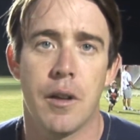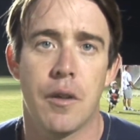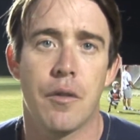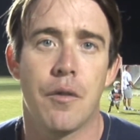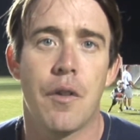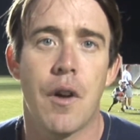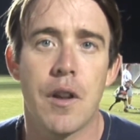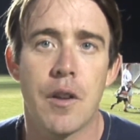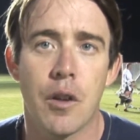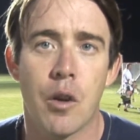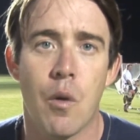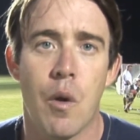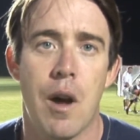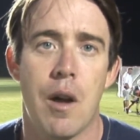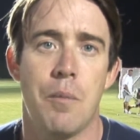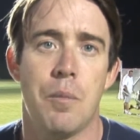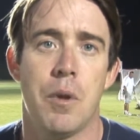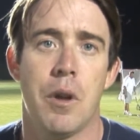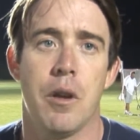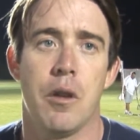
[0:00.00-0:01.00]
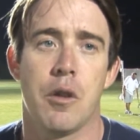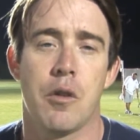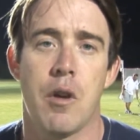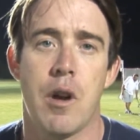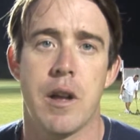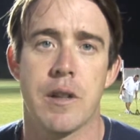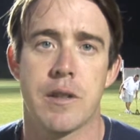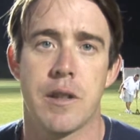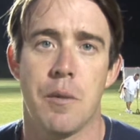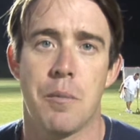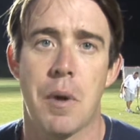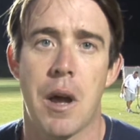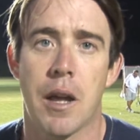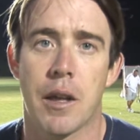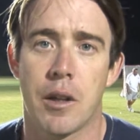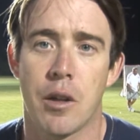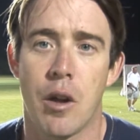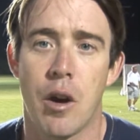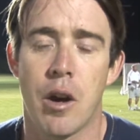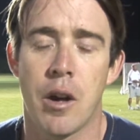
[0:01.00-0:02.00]
It's fun to go out and play lacrosse in the
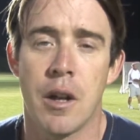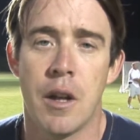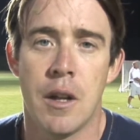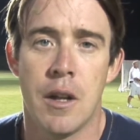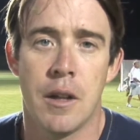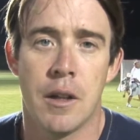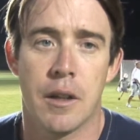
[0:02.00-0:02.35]
backyard.